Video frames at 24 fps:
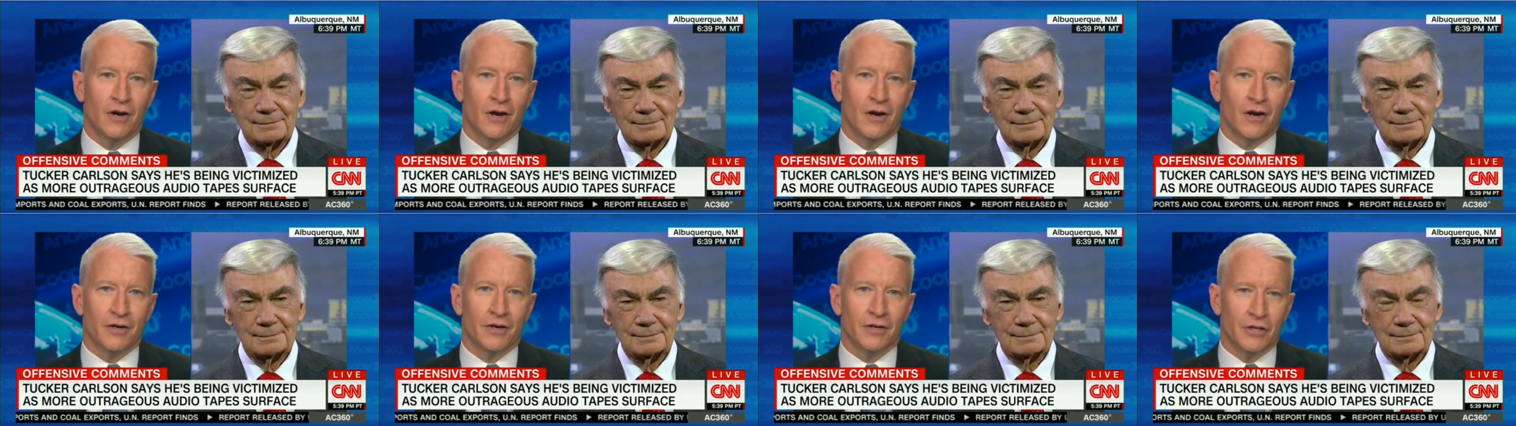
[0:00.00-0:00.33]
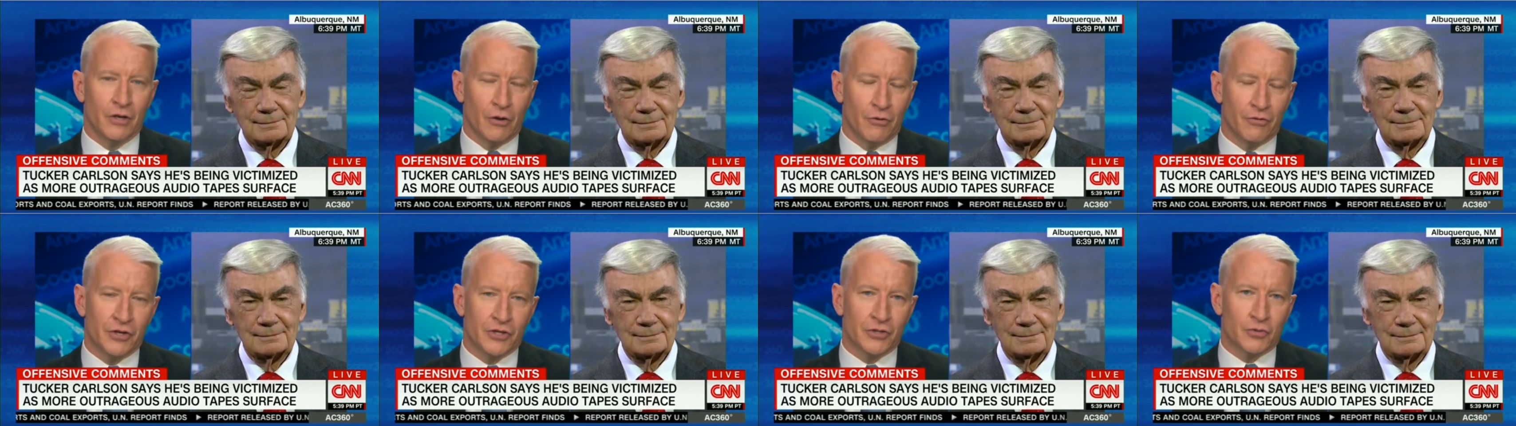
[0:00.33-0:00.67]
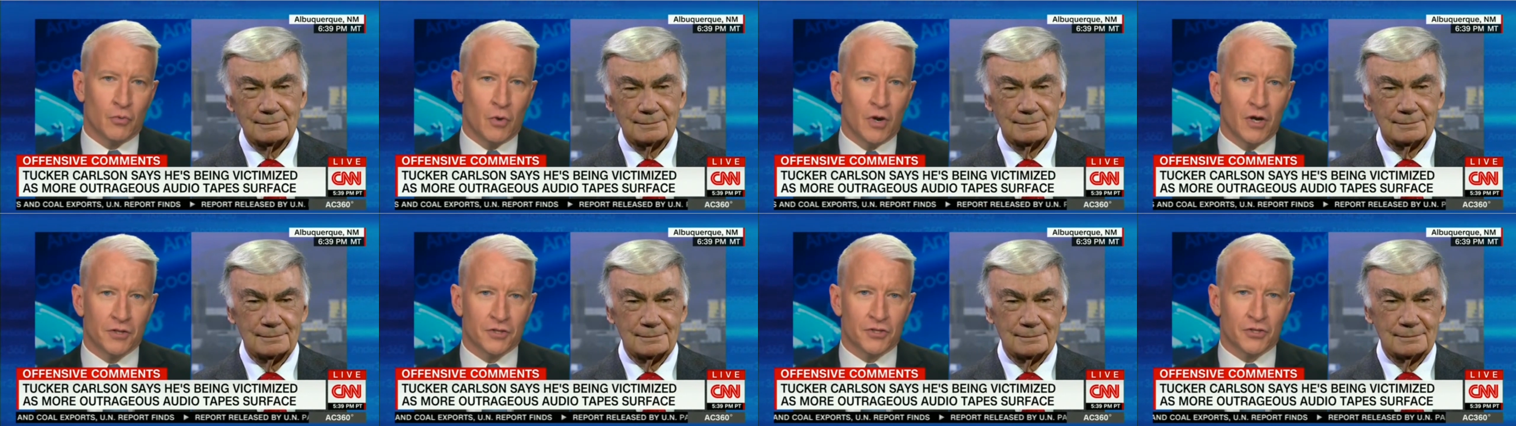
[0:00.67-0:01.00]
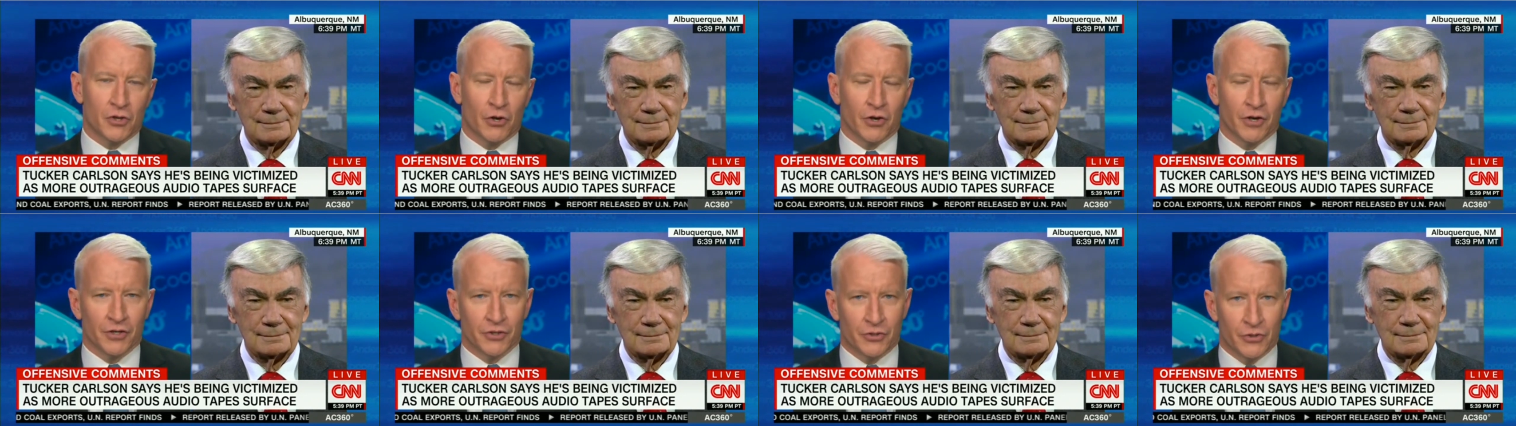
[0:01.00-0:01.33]
Speaker 1: Uh, you know, this was
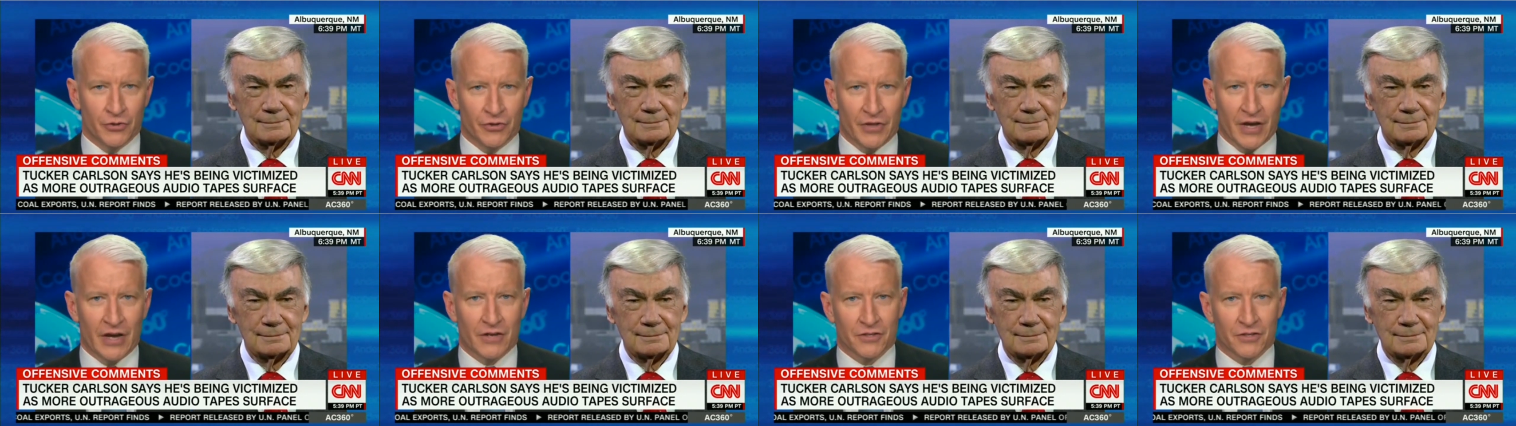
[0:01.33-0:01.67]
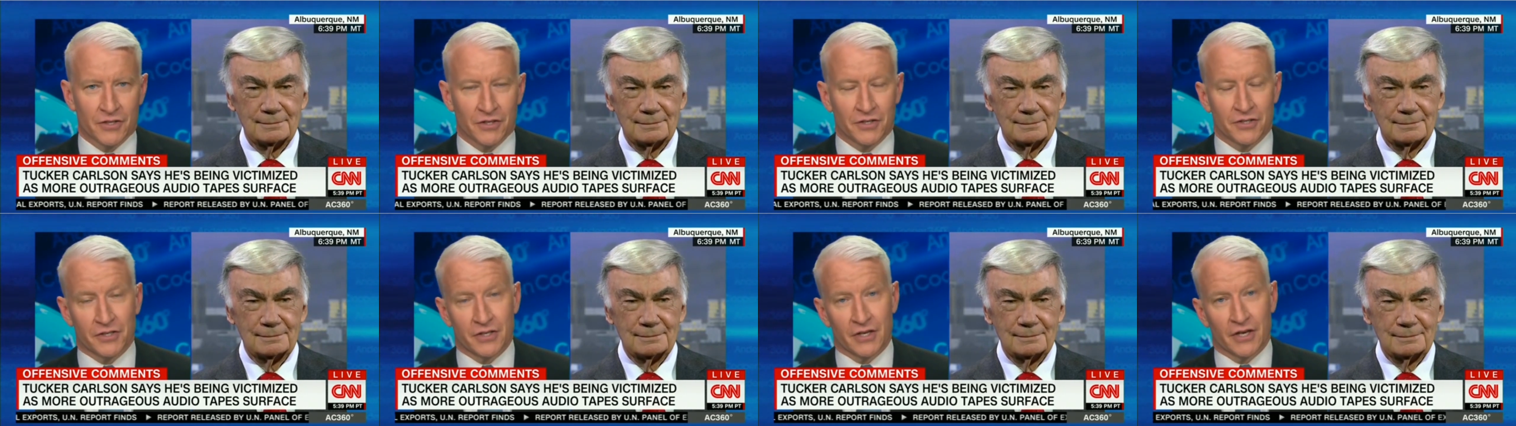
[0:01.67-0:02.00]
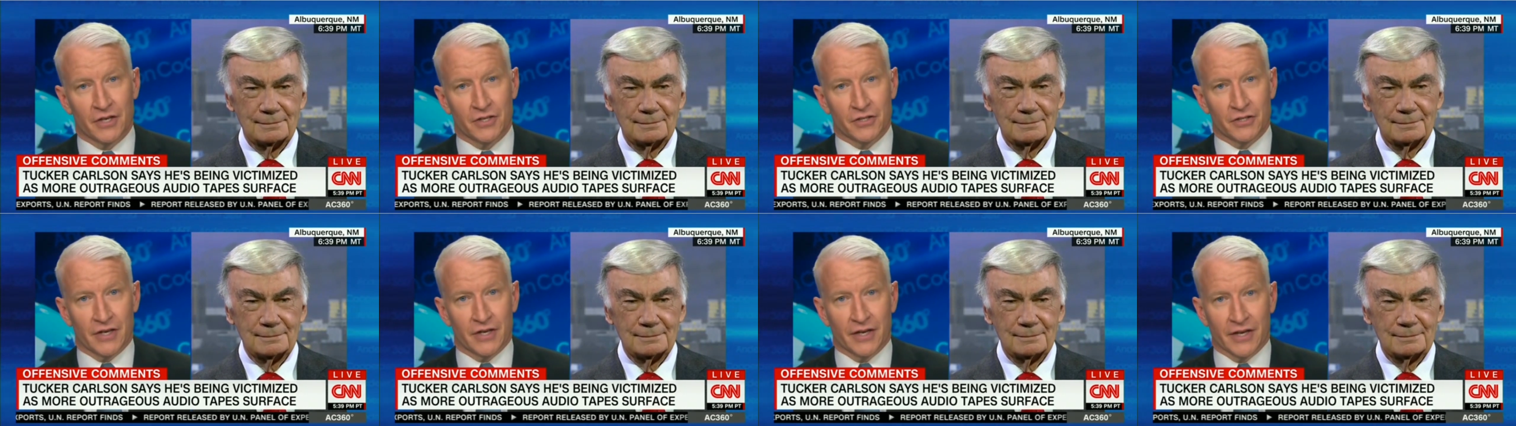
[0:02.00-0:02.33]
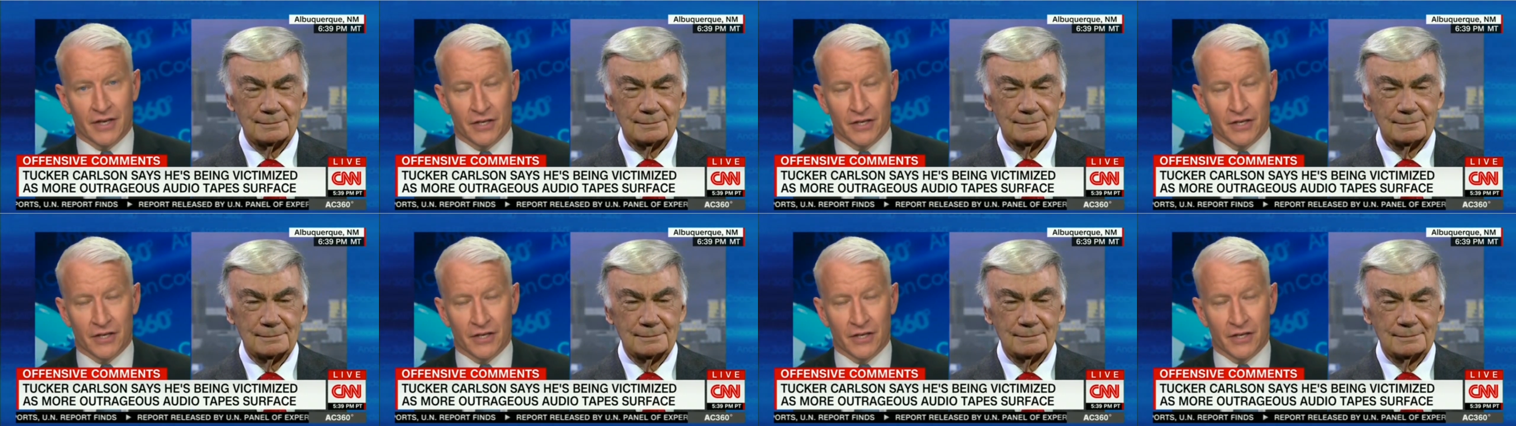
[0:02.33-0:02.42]
starting two thousand six,